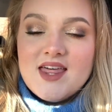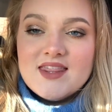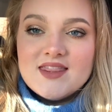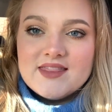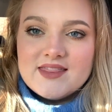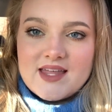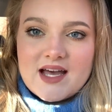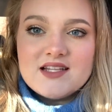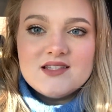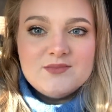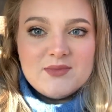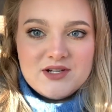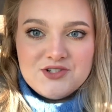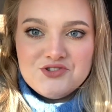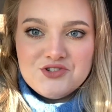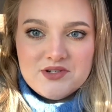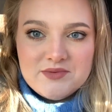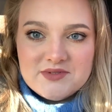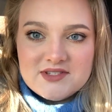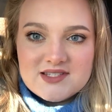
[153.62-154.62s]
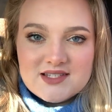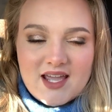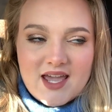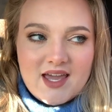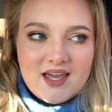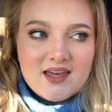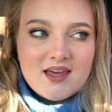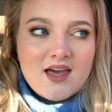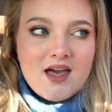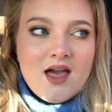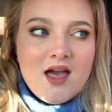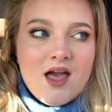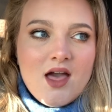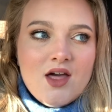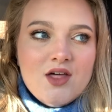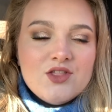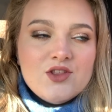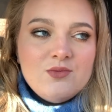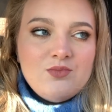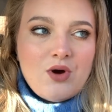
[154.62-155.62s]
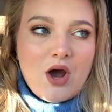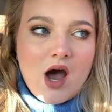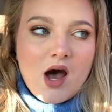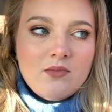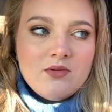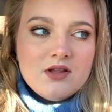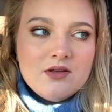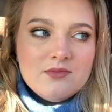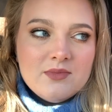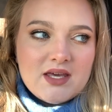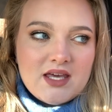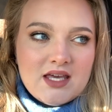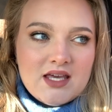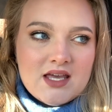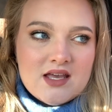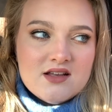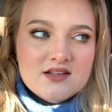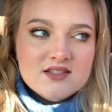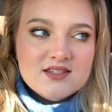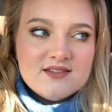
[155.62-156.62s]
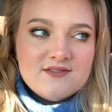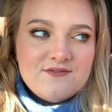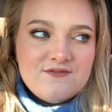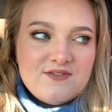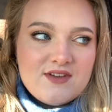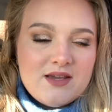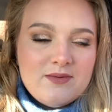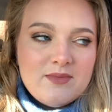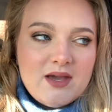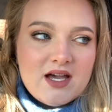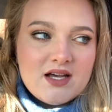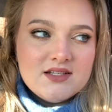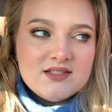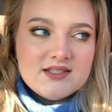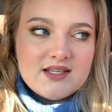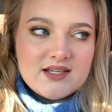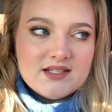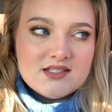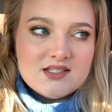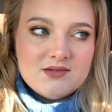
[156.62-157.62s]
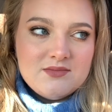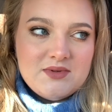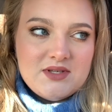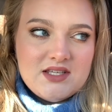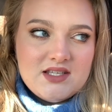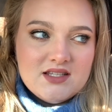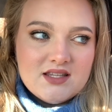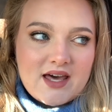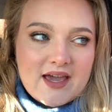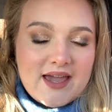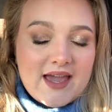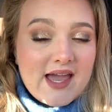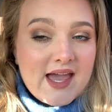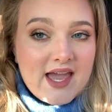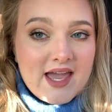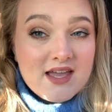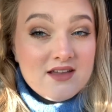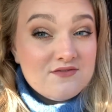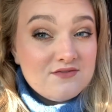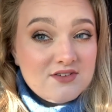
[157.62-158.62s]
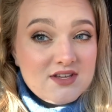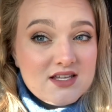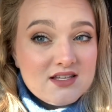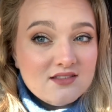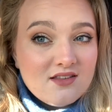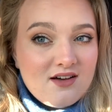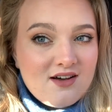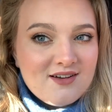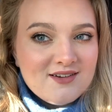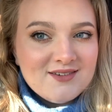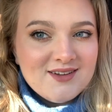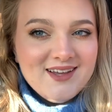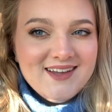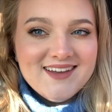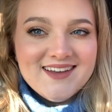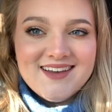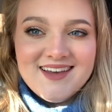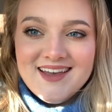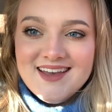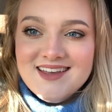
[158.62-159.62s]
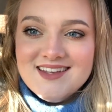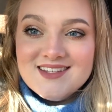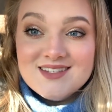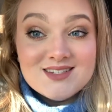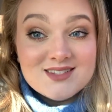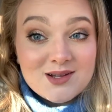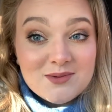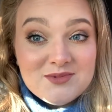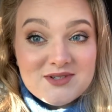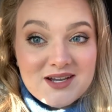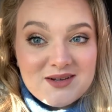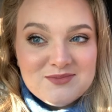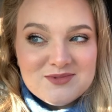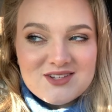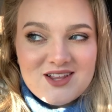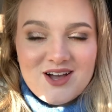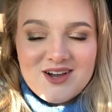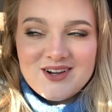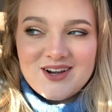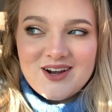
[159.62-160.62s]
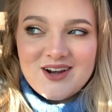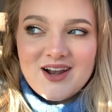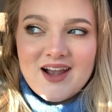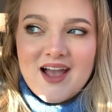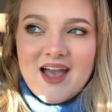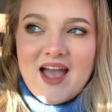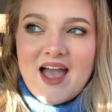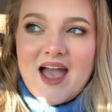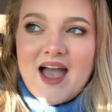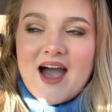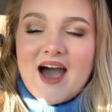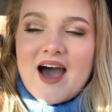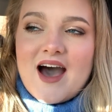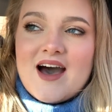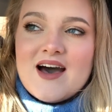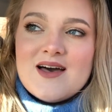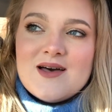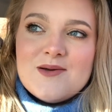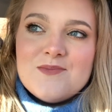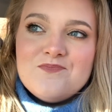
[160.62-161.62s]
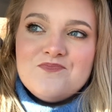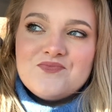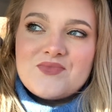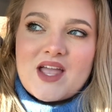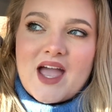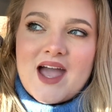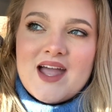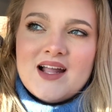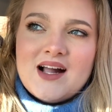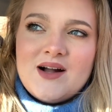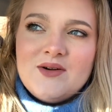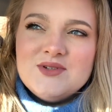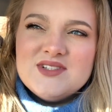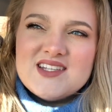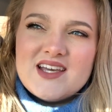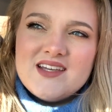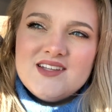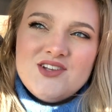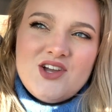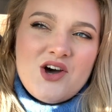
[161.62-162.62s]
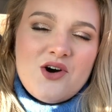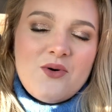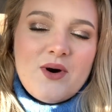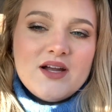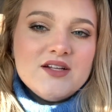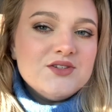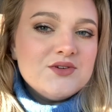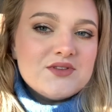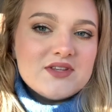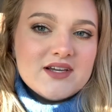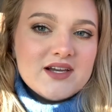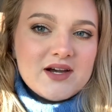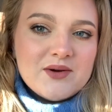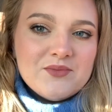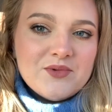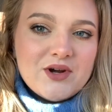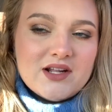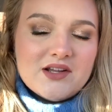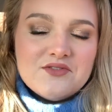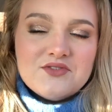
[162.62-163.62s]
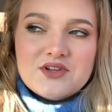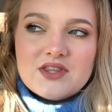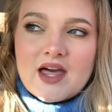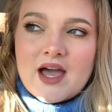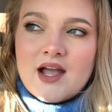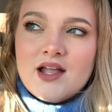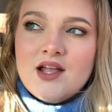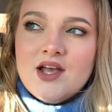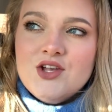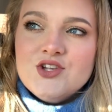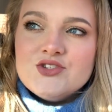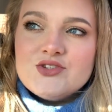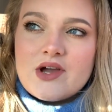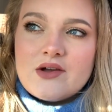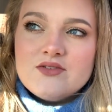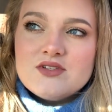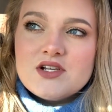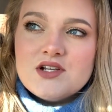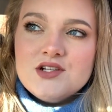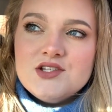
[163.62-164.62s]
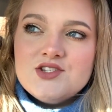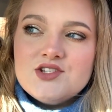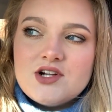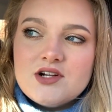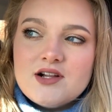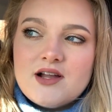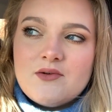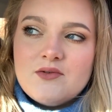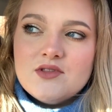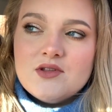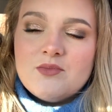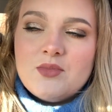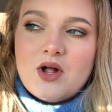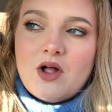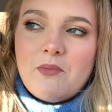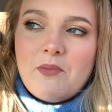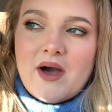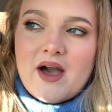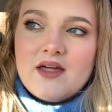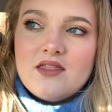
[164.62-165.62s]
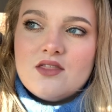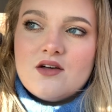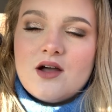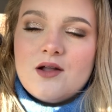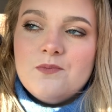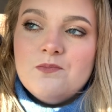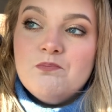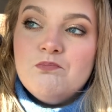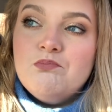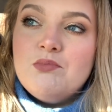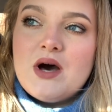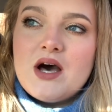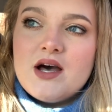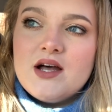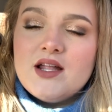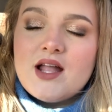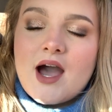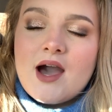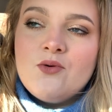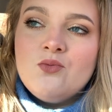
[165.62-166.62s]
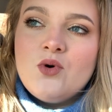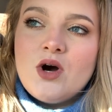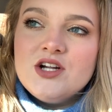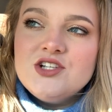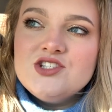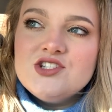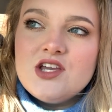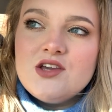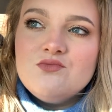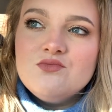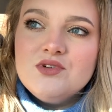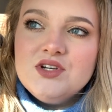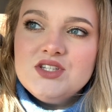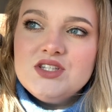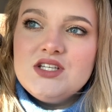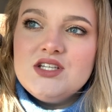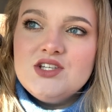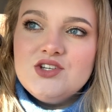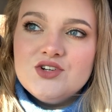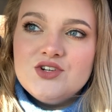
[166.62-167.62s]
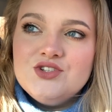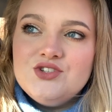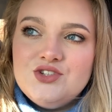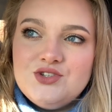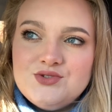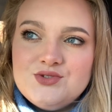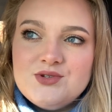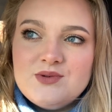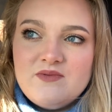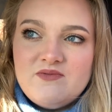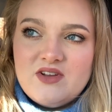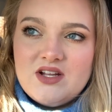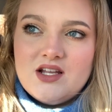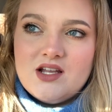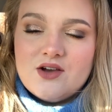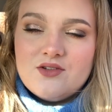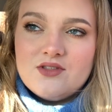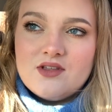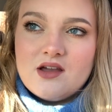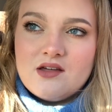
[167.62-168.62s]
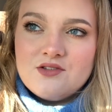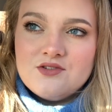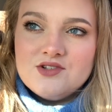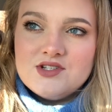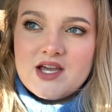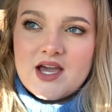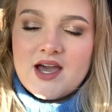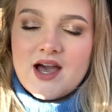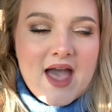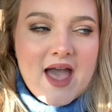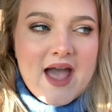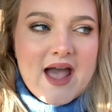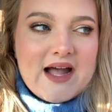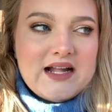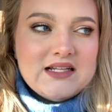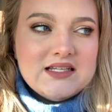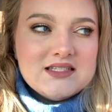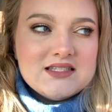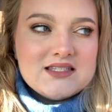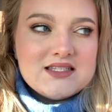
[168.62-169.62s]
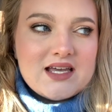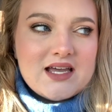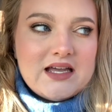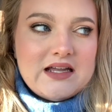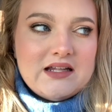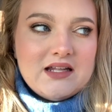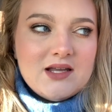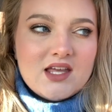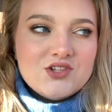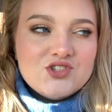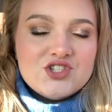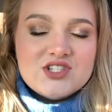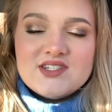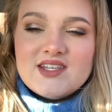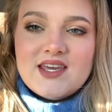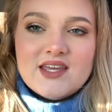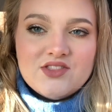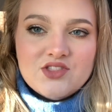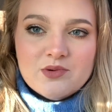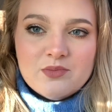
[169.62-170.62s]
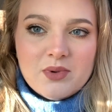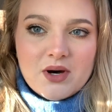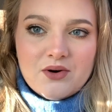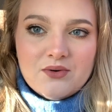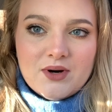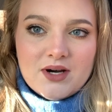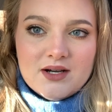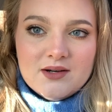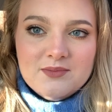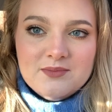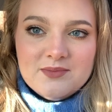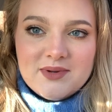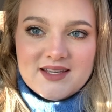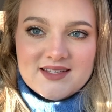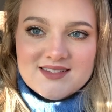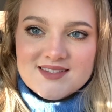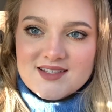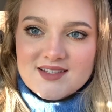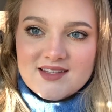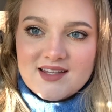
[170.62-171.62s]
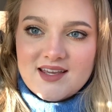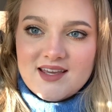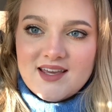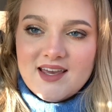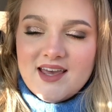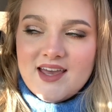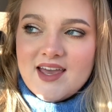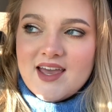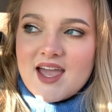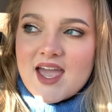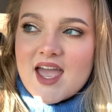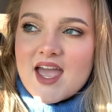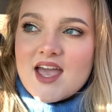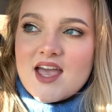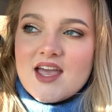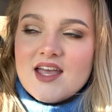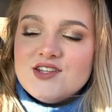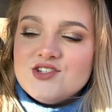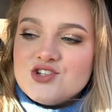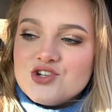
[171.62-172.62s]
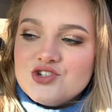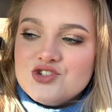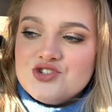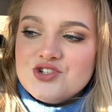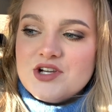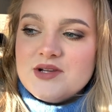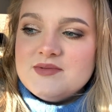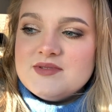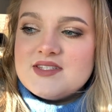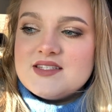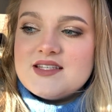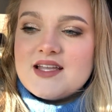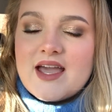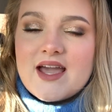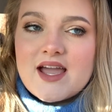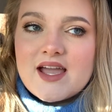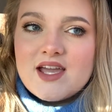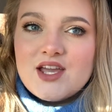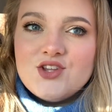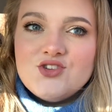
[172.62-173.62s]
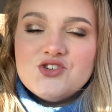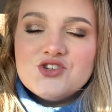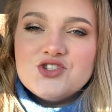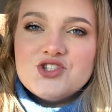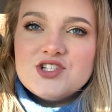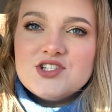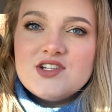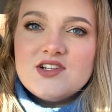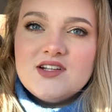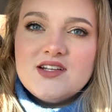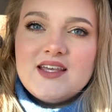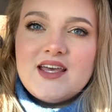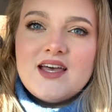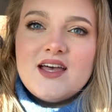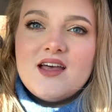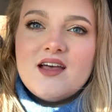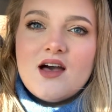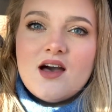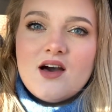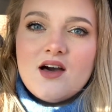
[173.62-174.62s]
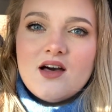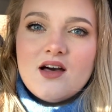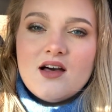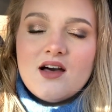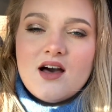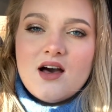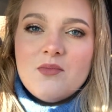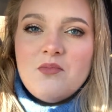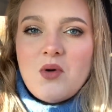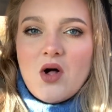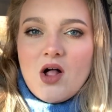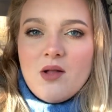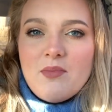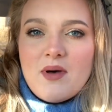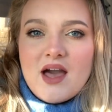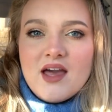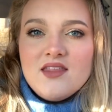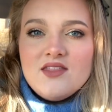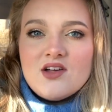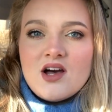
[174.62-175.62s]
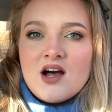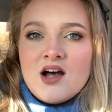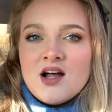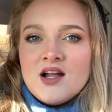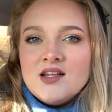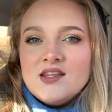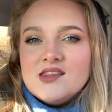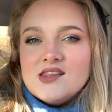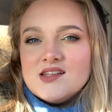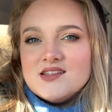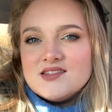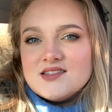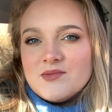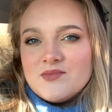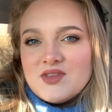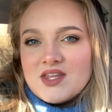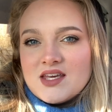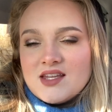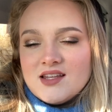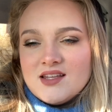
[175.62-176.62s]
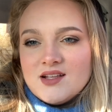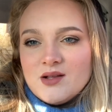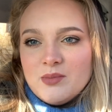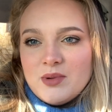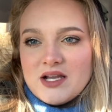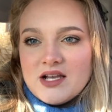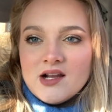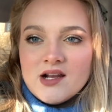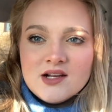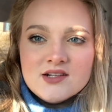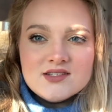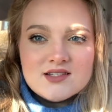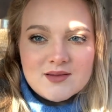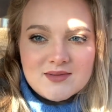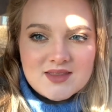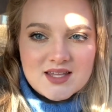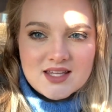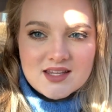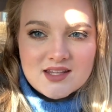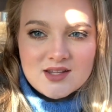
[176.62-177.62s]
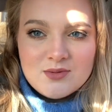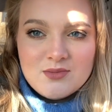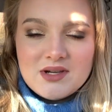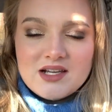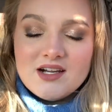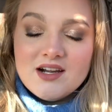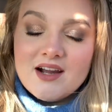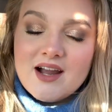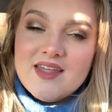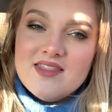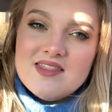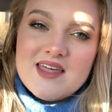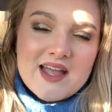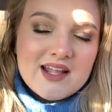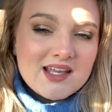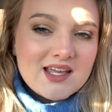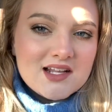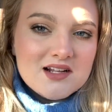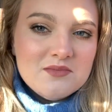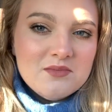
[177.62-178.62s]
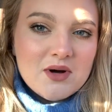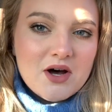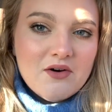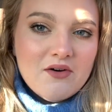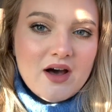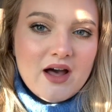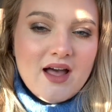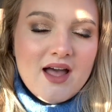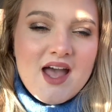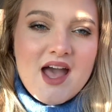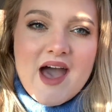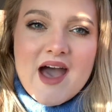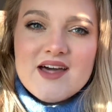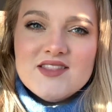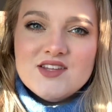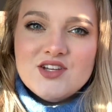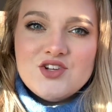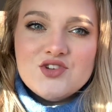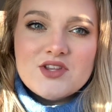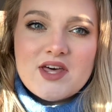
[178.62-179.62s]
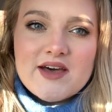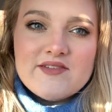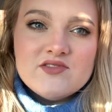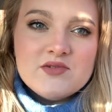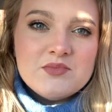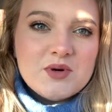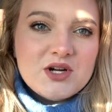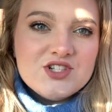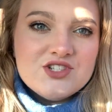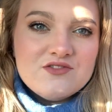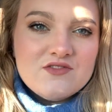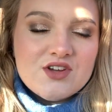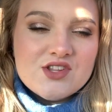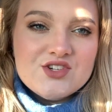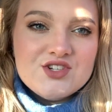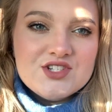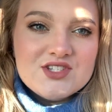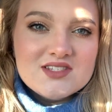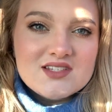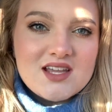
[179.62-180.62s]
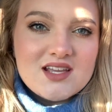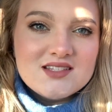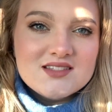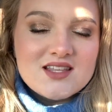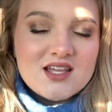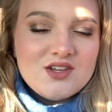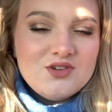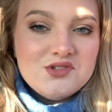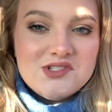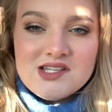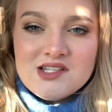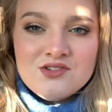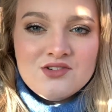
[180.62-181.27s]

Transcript: That's my dream snake. The problem is females get to be like 8 feet long, sometimes longer. And I was like, no, I don't think I'm ready for that. So I was gonna start out with a ball python, but I watched a really good YouTube video the other day and it said, just get the boa, basically. It's your dream snake, you're just gonna get a ball python and then something a little bigger, and then get a boa. And then you'll have a bunch of other snakes that you didn't